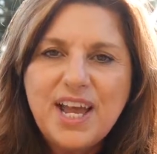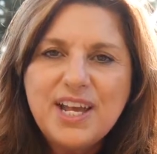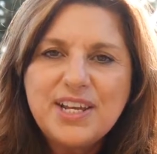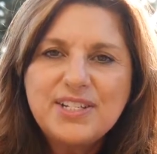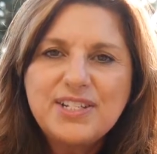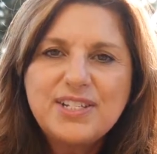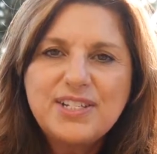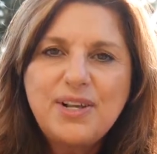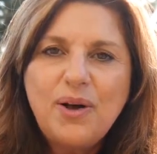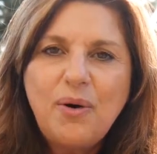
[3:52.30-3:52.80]

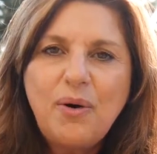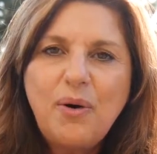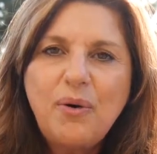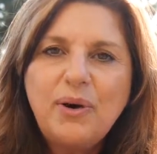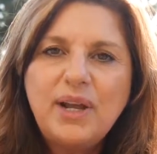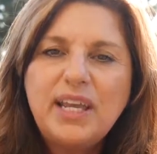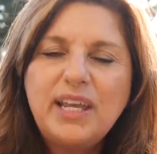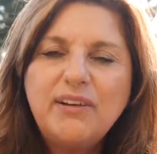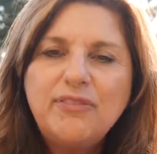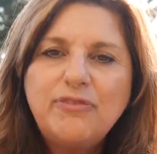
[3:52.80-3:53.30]

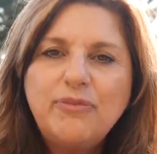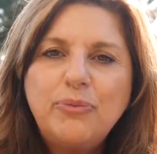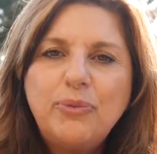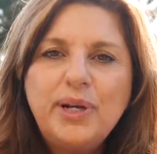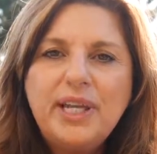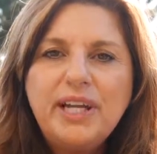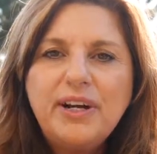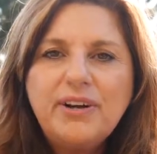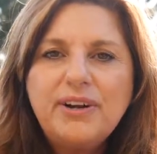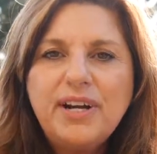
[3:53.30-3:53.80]
So if
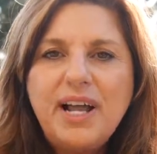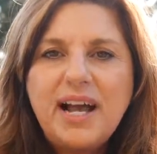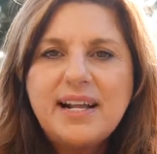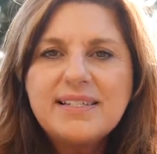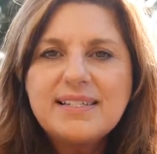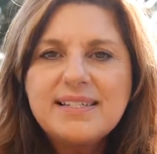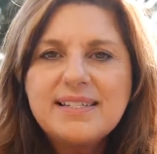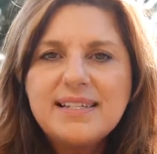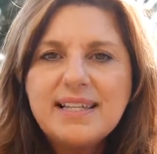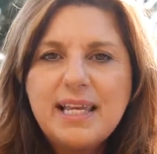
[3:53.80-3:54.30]
we are
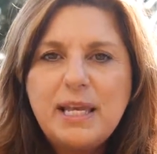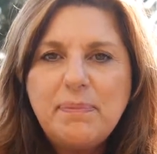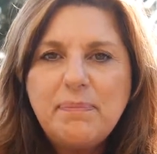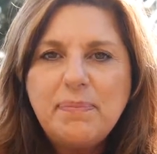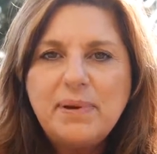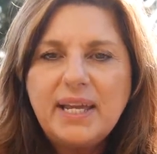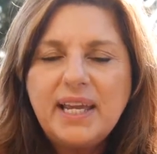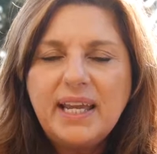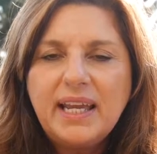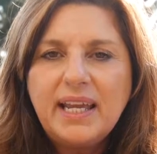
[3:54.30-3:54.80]
not
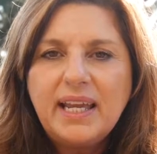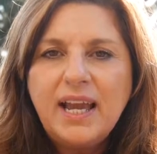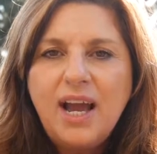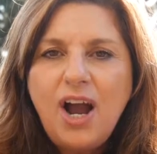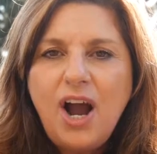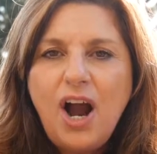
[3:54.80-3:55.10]
sleeping,